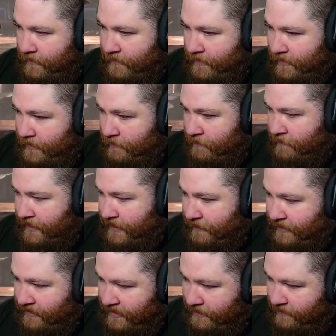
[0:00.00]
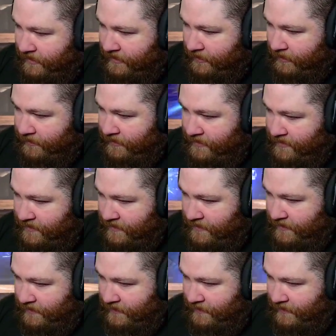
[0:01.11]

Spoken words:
Nothing bad about keeping a little distance.